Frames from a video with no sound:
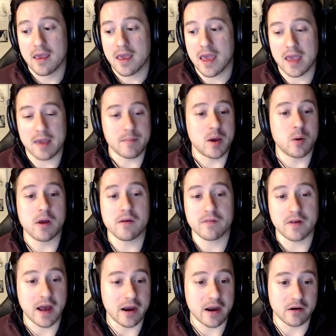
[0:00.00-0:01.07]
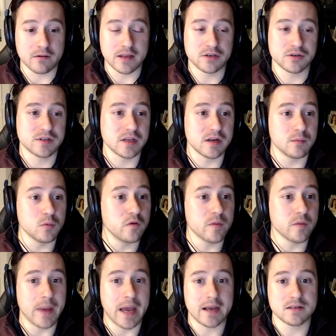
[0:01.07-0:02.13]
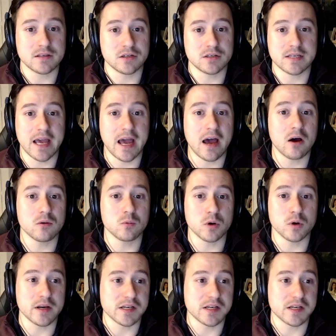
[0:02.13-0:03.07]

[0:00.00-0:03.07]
hey, my wife and I are interested in moving back into your town.